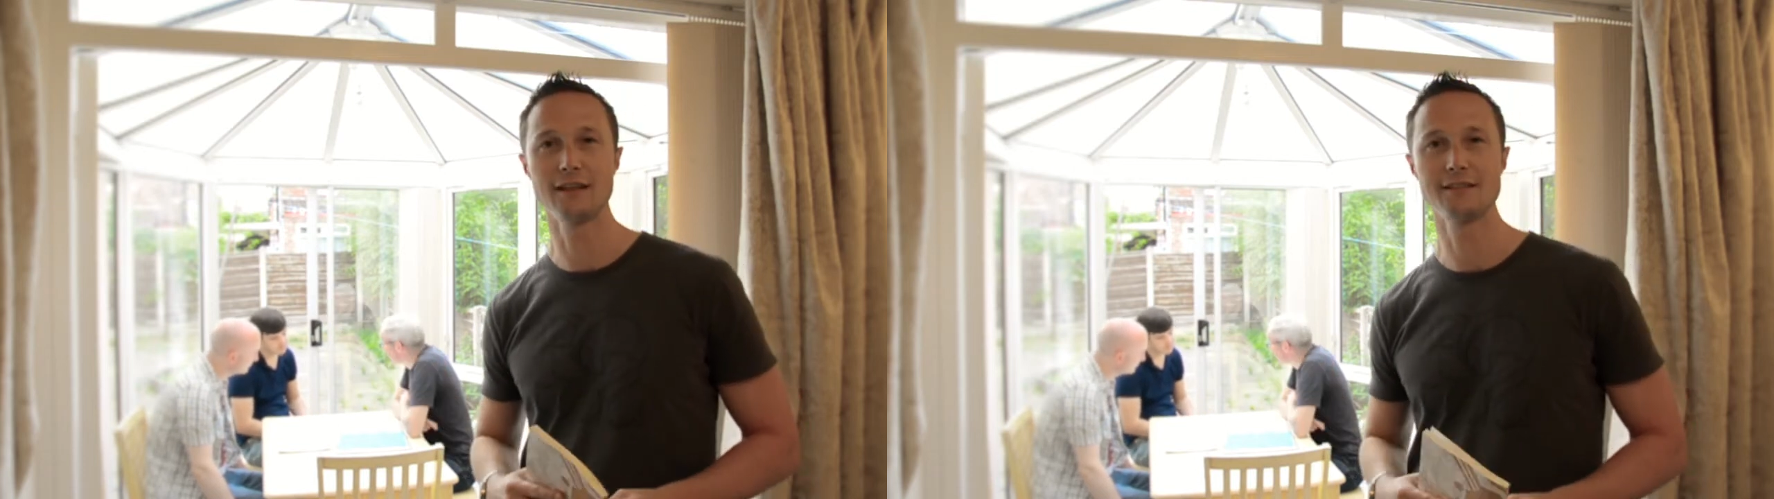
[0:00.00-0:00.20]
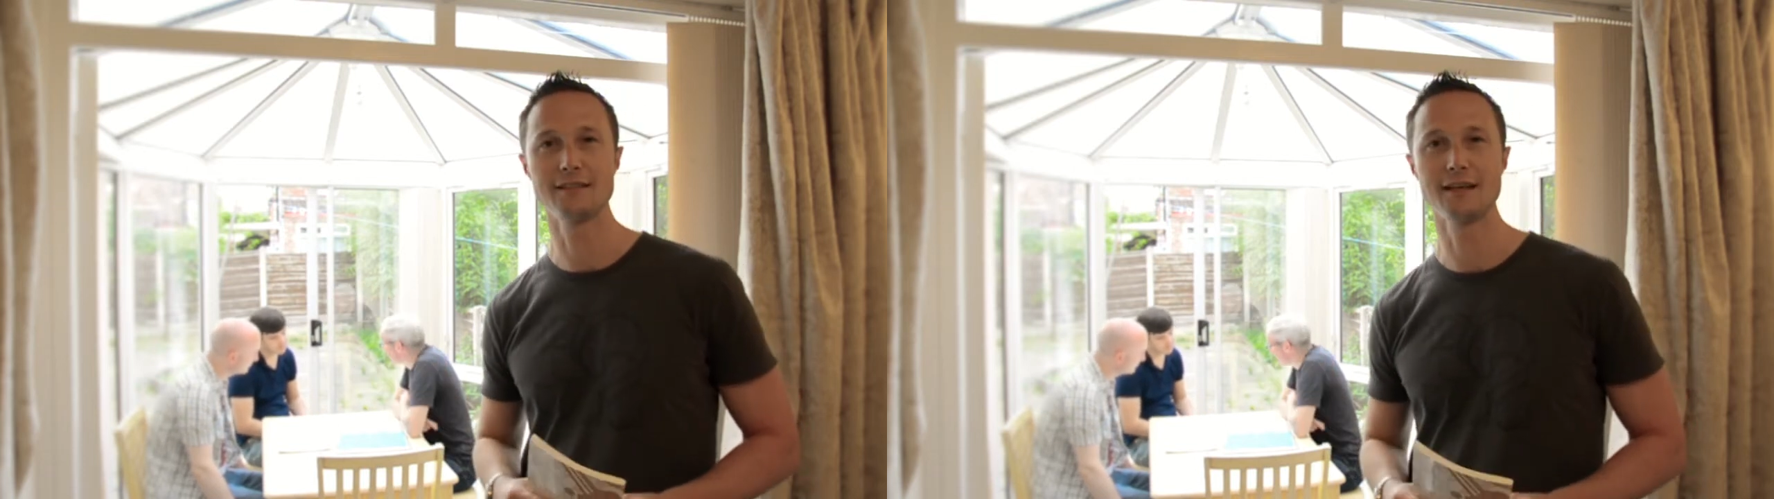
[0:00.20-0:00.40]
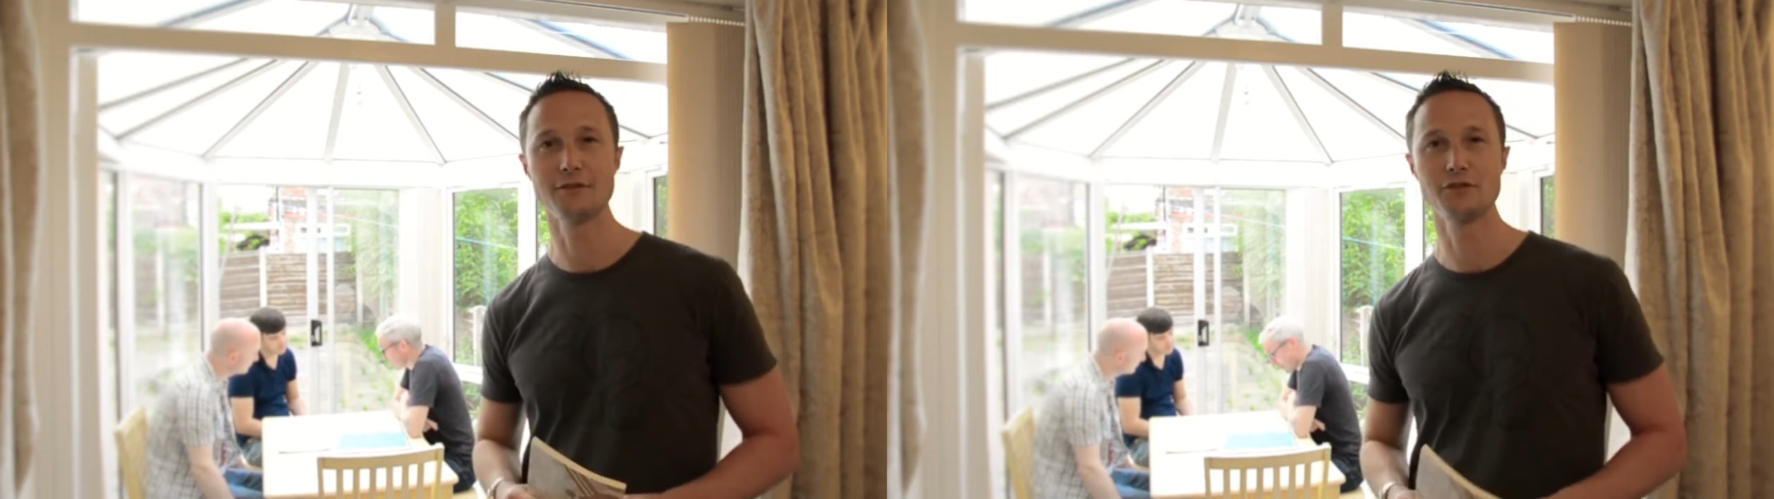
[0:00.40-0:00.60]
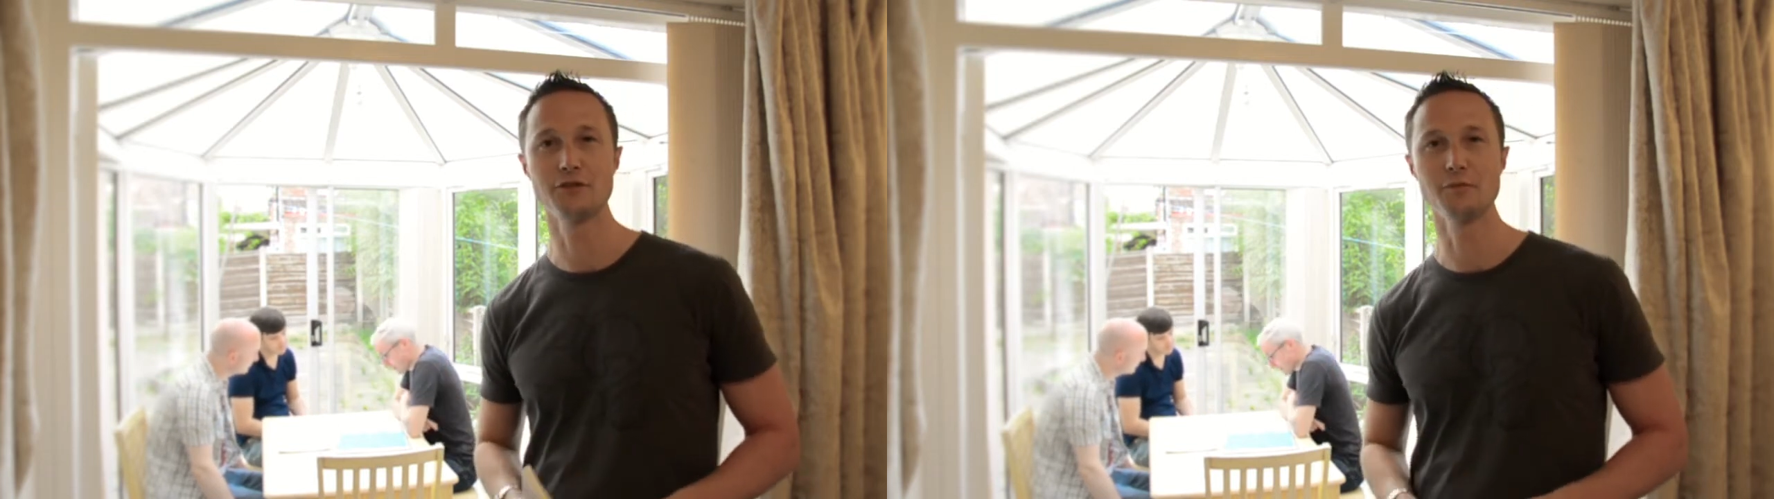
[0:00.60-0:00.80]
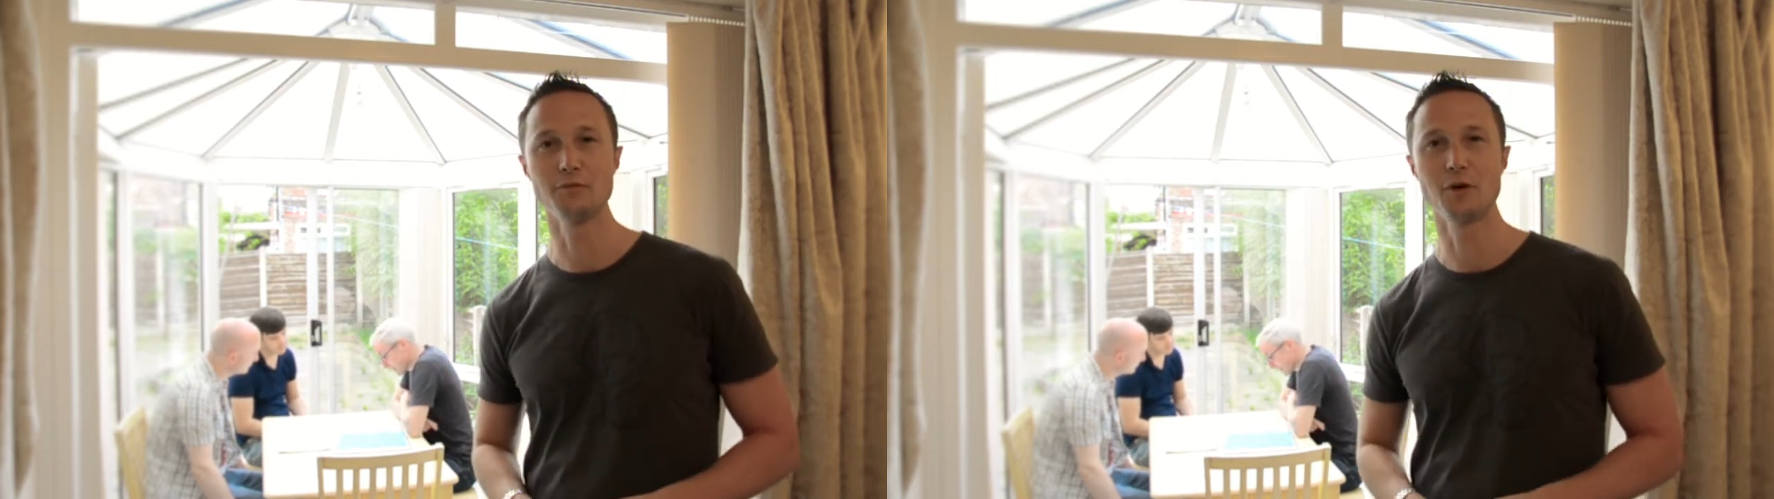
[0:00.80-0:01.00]
Letting Out
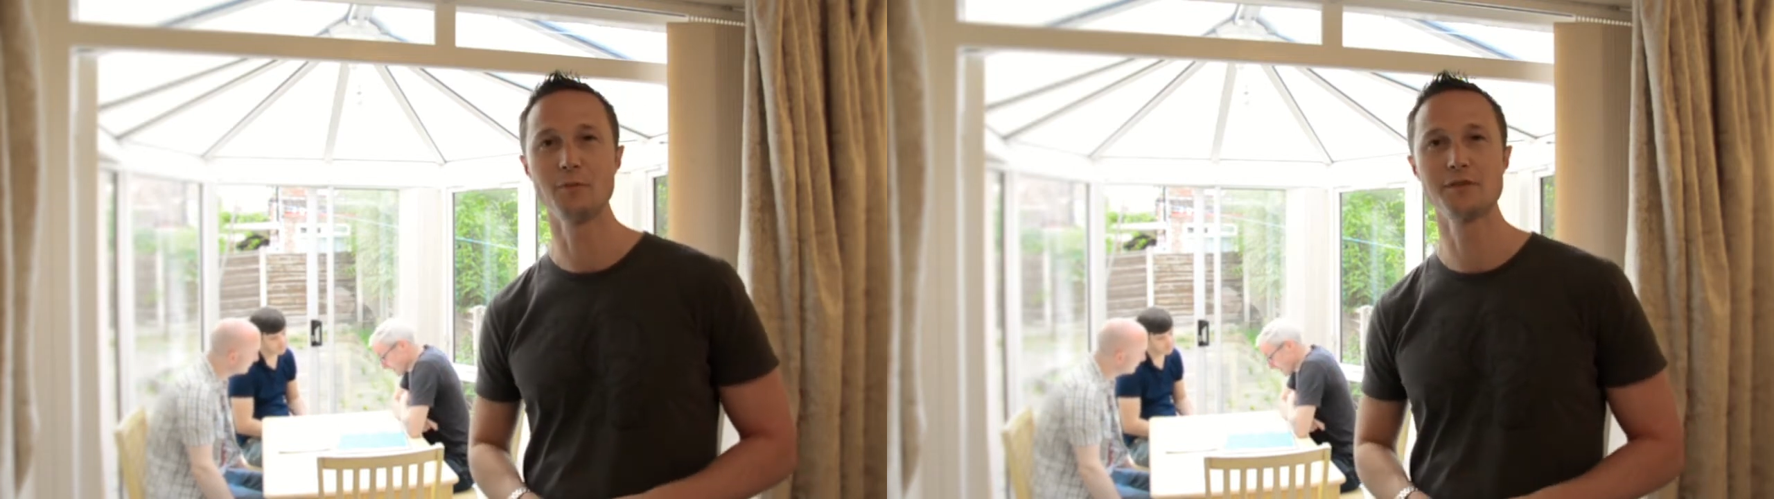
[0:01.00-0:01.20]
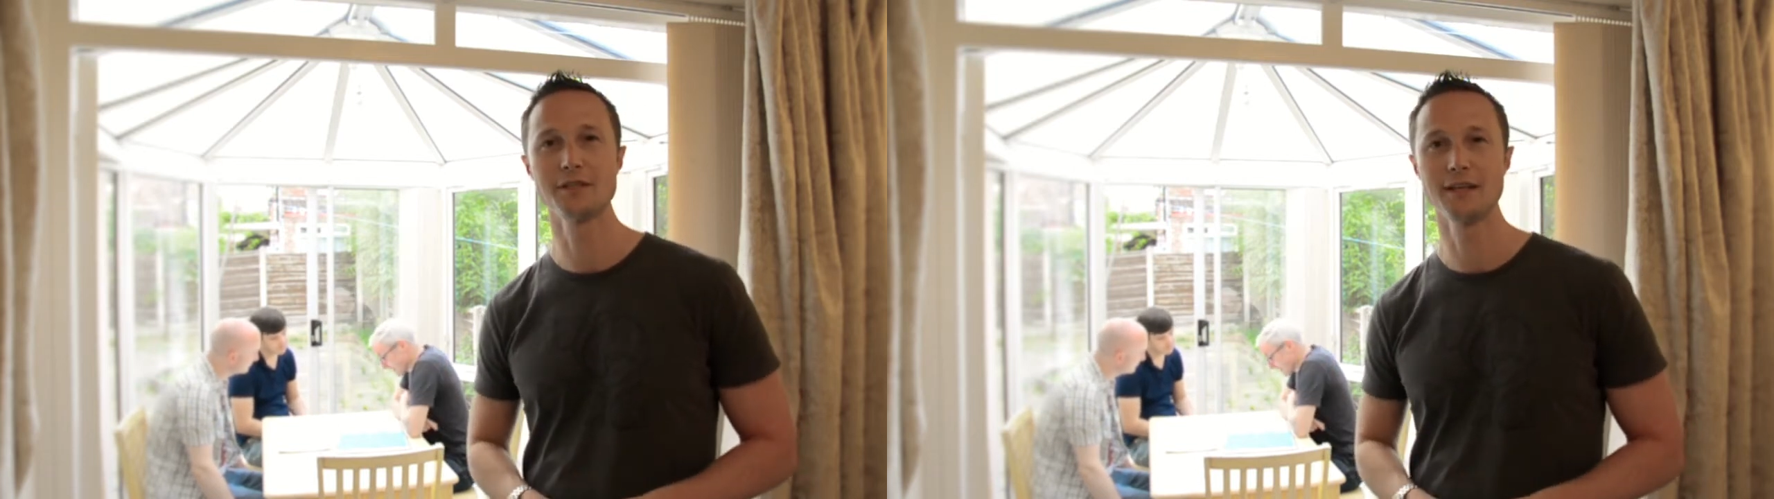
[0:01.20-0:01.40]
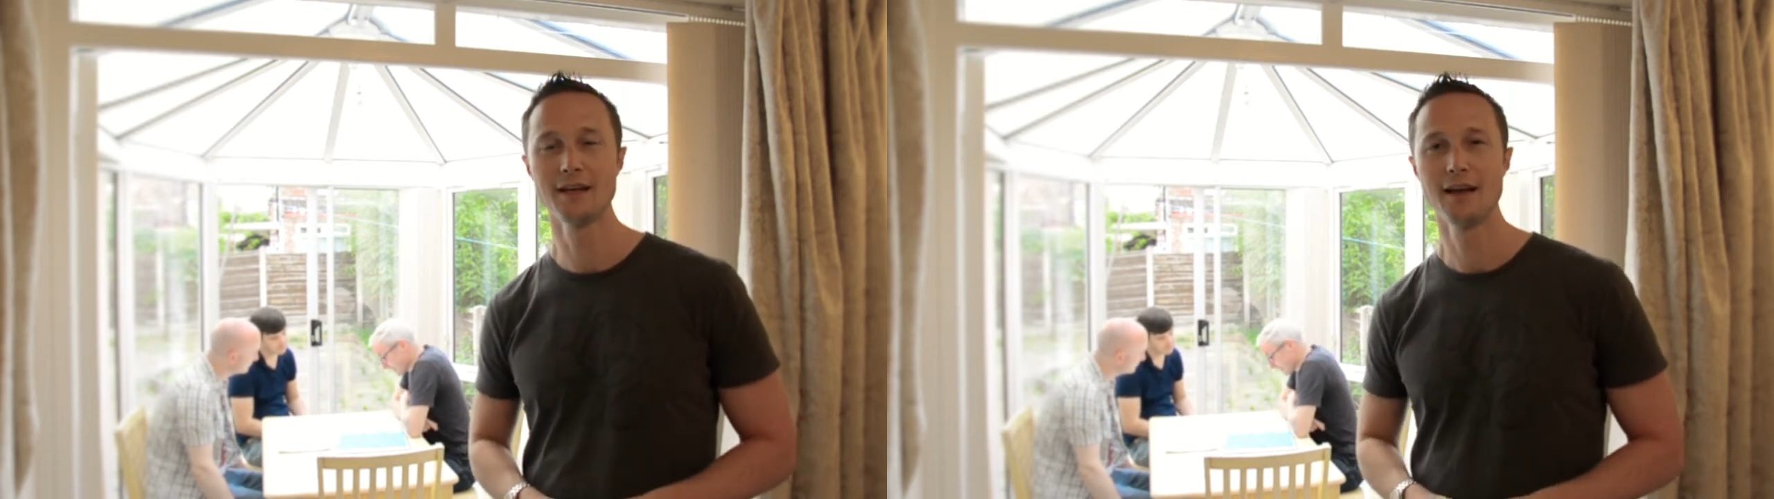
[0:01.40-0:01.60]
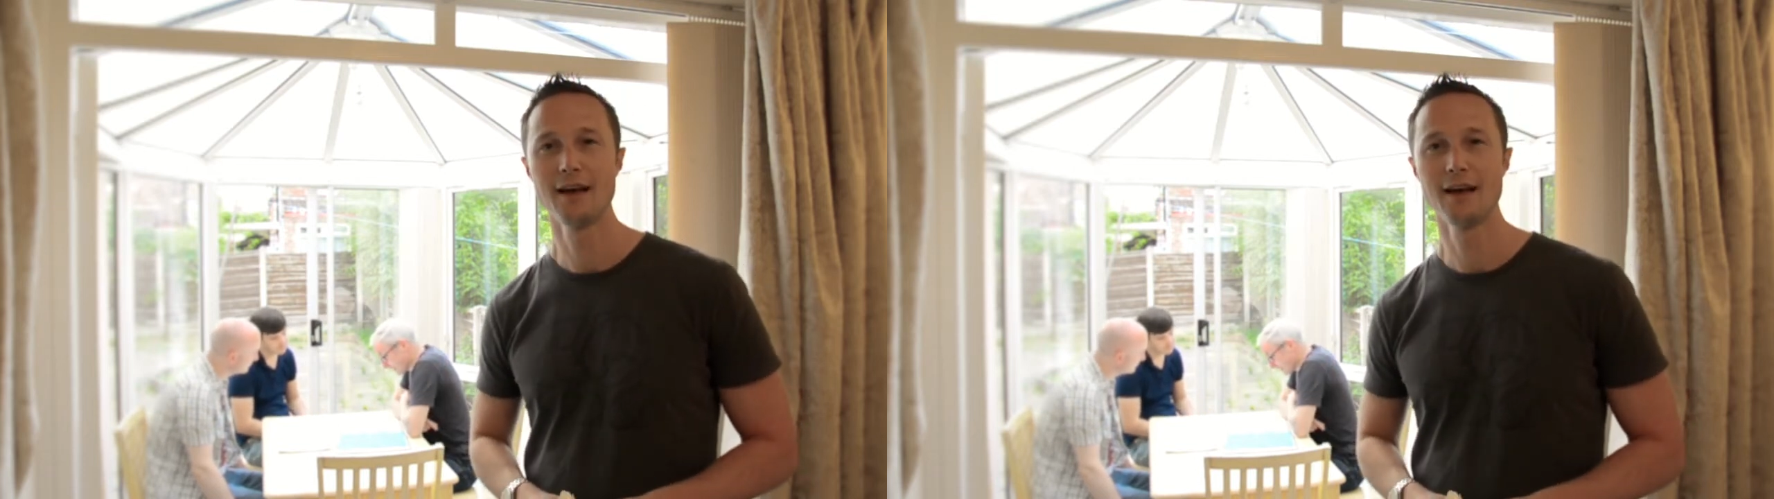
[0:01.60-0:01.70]
Student Property,